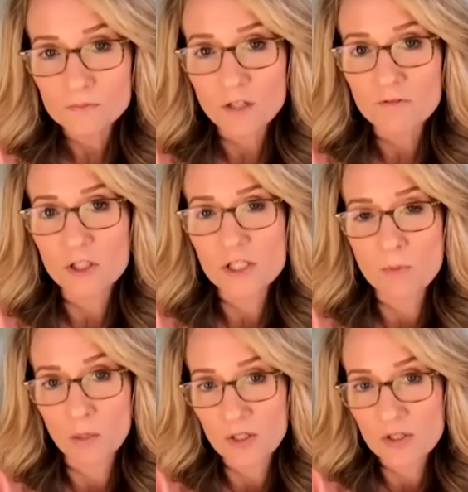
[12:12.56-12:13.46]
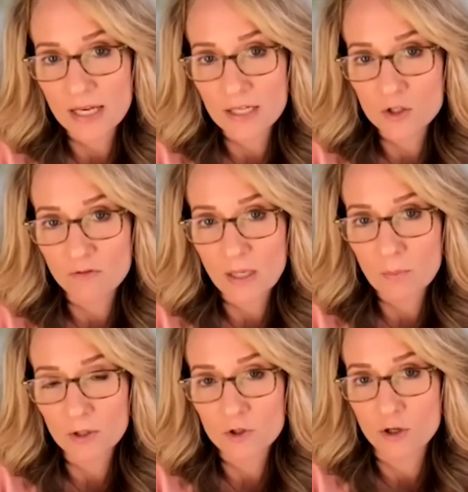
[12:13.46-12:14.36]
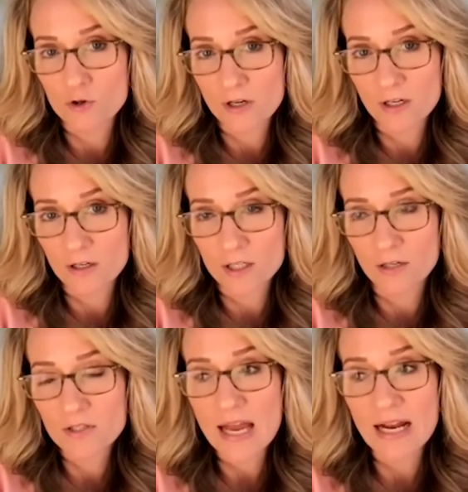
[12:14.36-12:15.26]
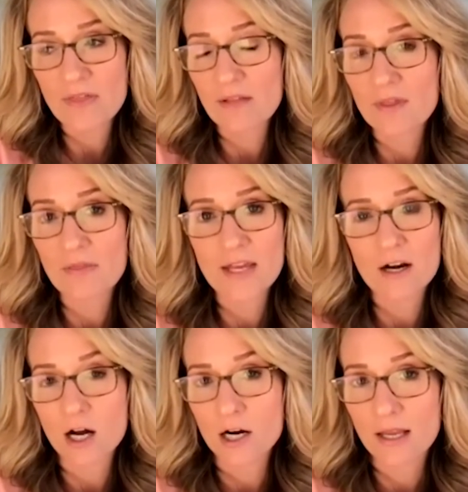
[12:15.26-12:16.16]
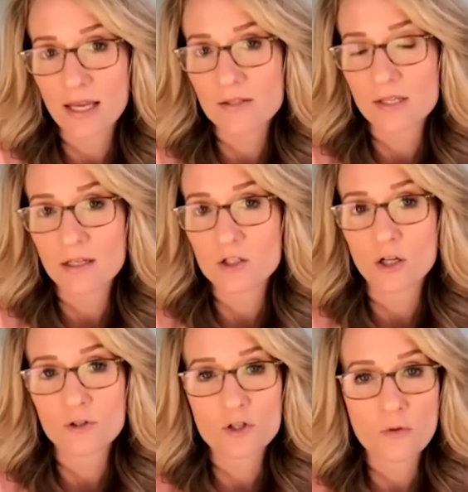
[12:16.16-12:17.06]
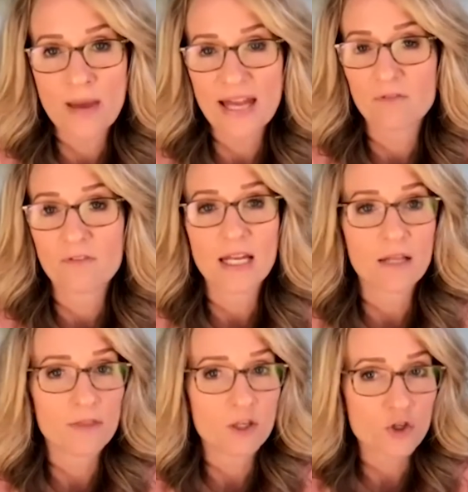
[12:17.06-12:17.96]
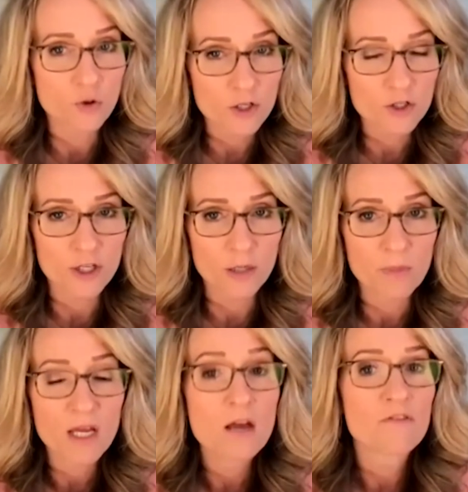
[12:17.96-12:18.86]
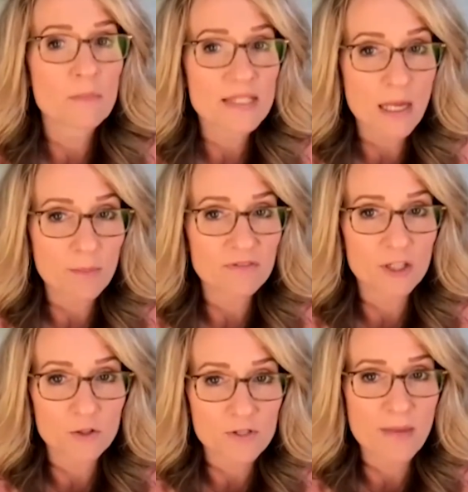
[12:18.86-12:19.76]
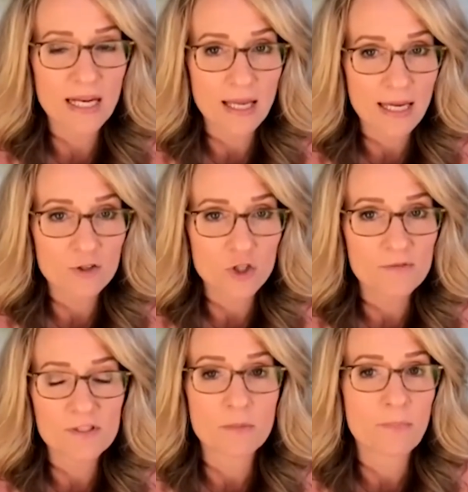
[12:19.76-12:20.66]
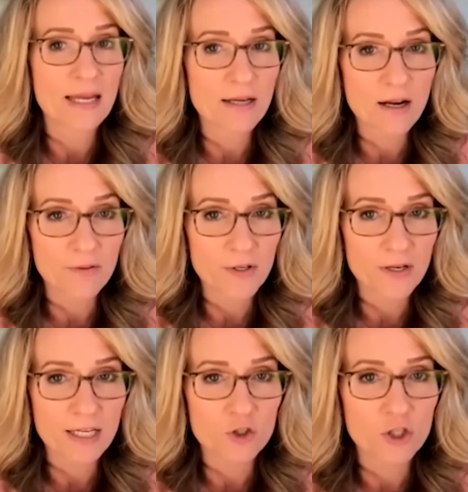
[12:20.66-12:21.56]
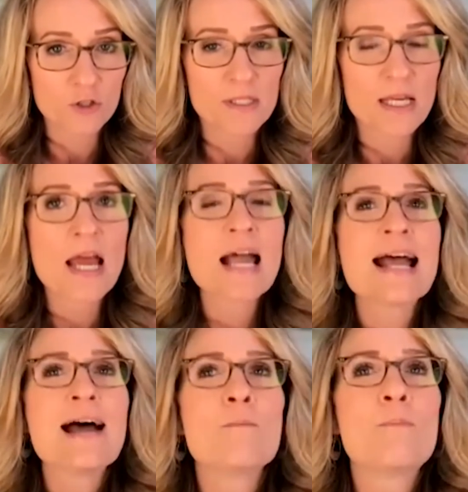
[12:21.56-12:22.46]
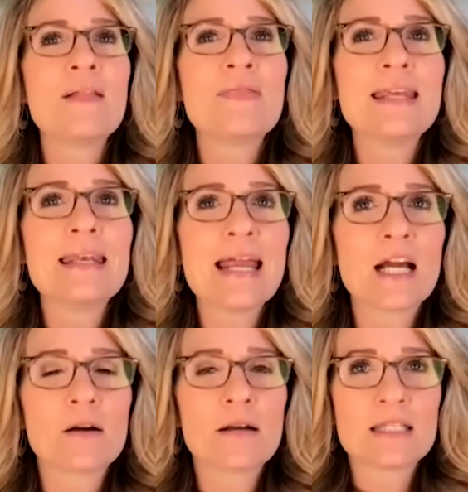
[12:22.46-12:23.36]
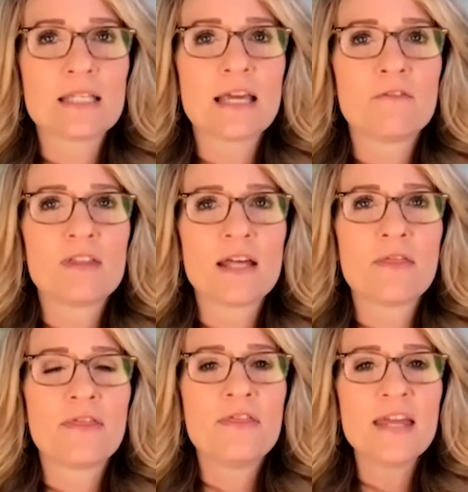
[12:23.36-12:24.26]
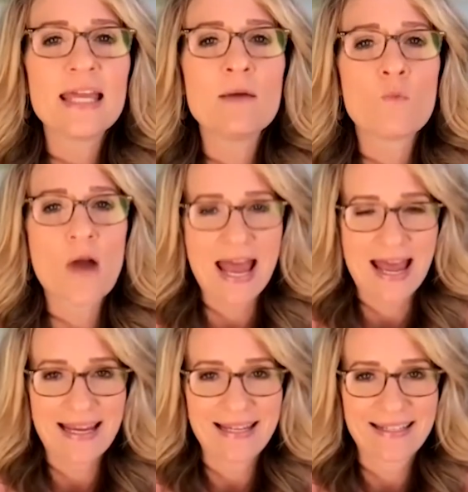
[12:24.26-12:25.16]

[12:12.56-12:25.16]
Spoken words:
for a small percentage of people, children and adults. And I think that there are kids and adults who benefit in the short term from some of those medications, depending on their issues. But the narrative that the way